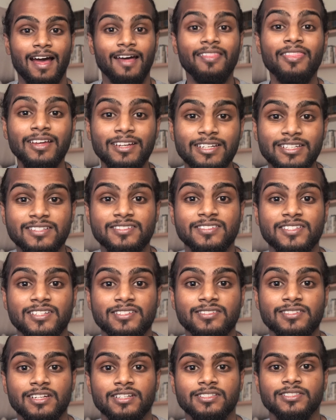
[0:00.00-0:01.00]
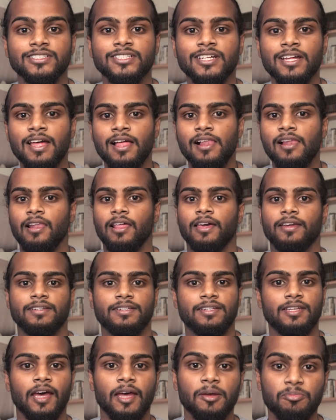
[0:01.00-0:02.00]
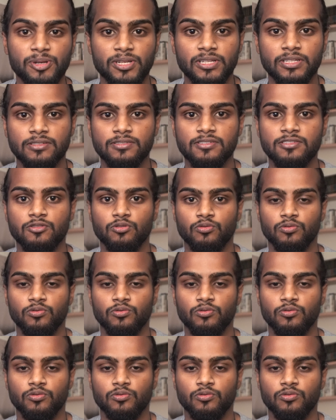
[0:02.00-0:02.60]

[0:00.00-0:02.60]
other diseases like diabetes,